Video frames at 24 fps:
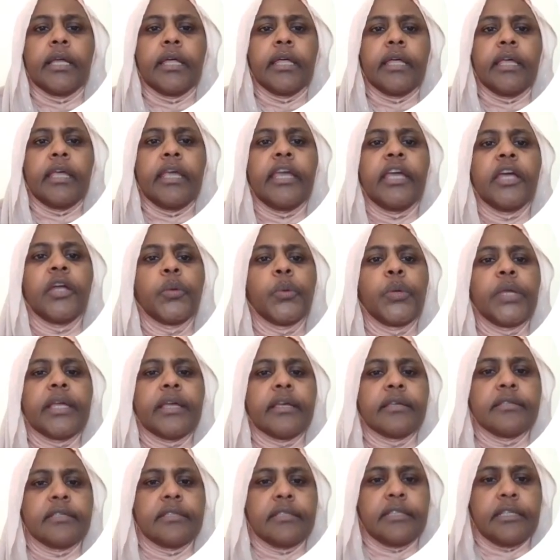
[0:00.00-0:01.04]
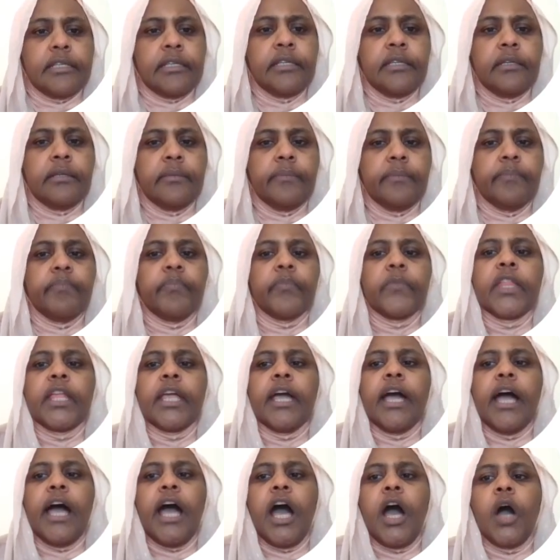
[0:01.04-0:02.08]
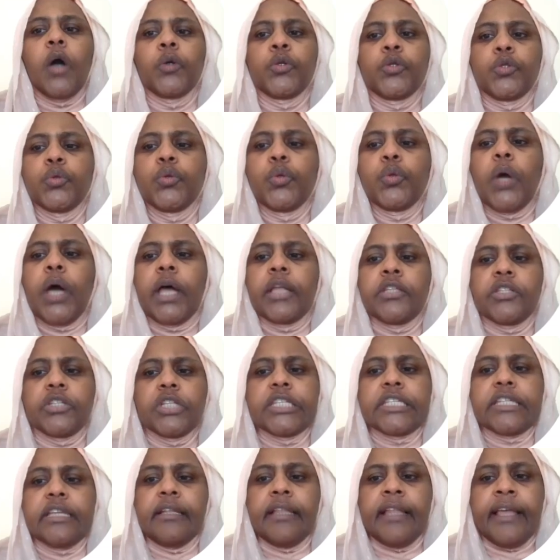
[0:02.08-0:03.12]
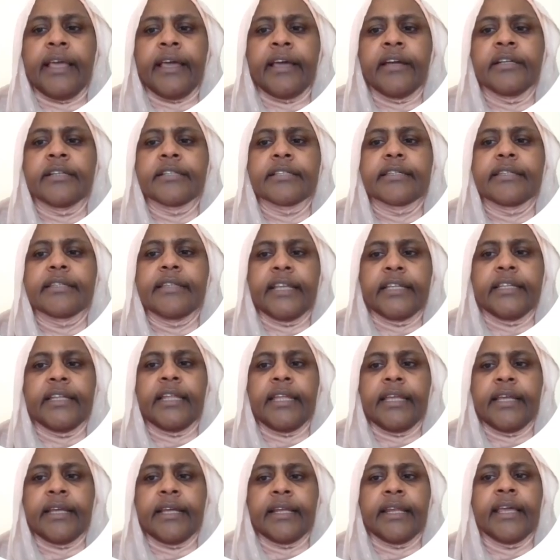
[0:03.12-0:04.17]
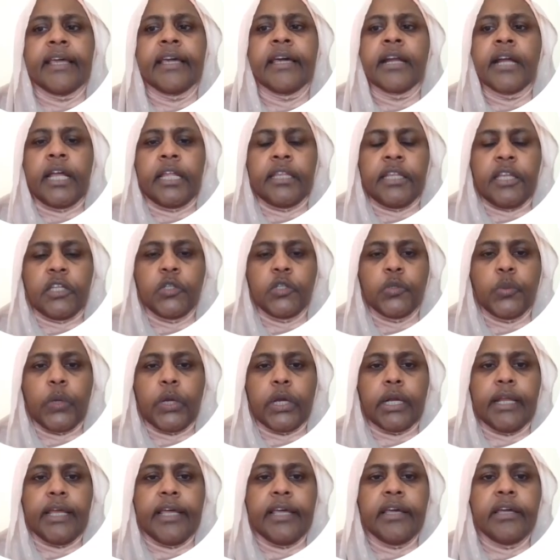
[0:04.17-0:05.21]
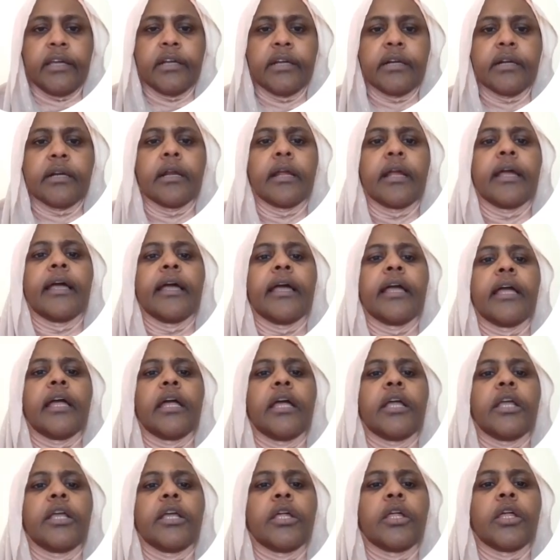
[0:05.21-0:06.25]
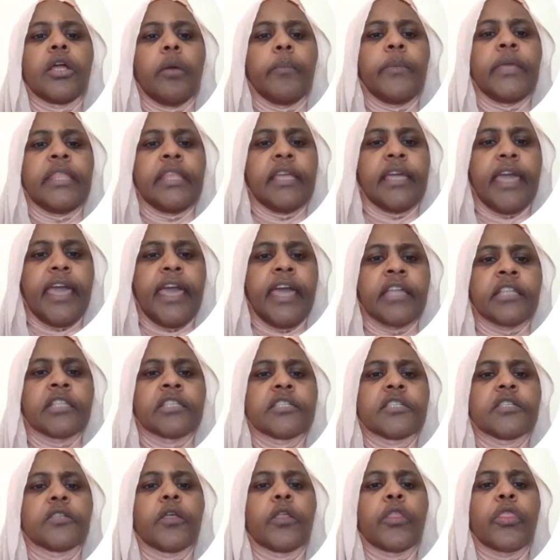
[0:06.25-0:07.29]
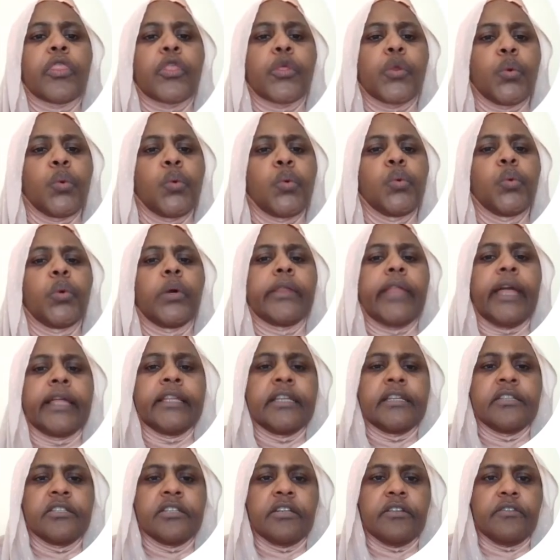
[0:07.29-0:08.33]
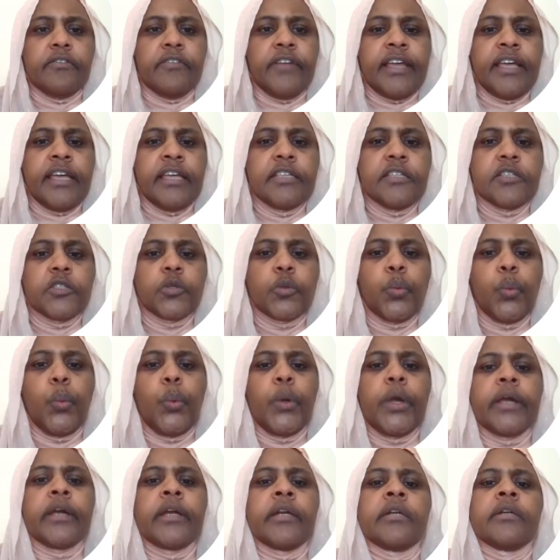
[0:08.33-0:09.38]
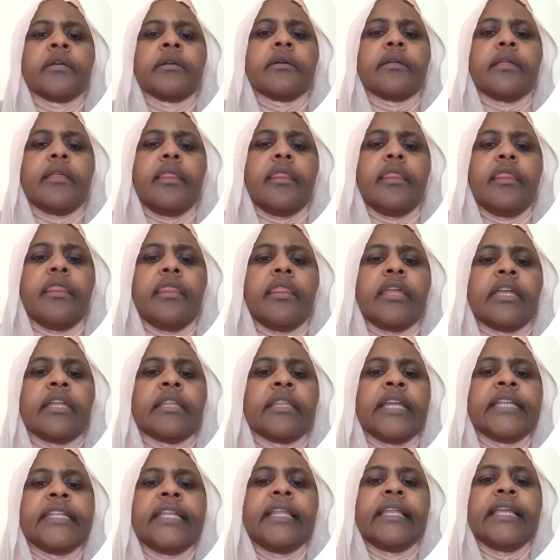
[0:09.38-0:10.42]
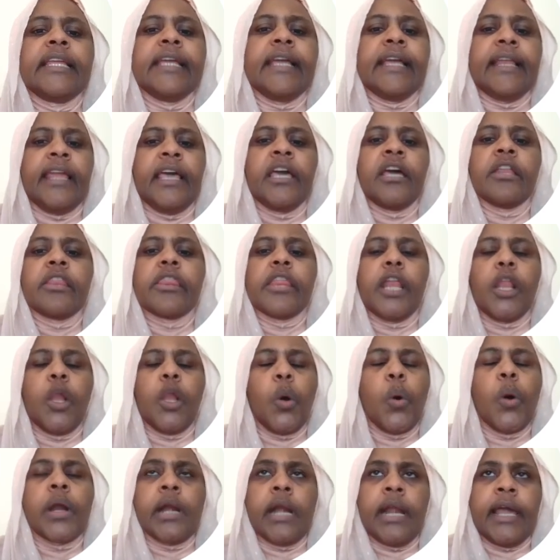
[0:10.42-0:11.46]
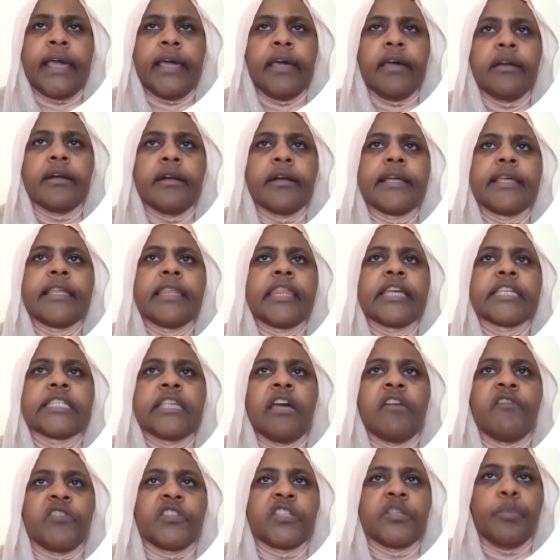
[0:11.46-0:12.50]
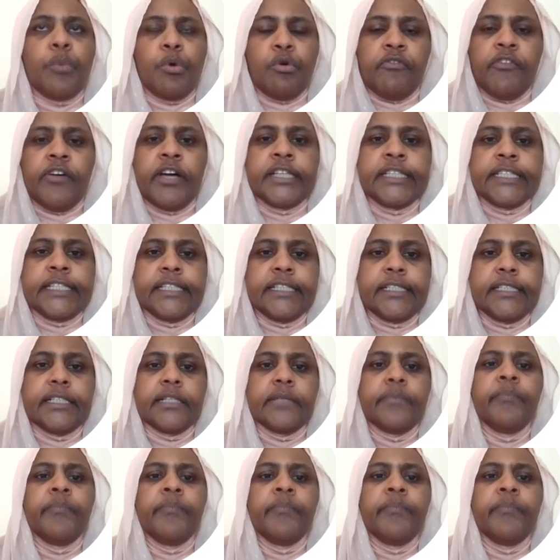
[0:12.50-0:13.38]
Here we can see how two adjacent layers, data link layer and network layer, communicates through an interface where the data link layer, the lower layer, is the service provider,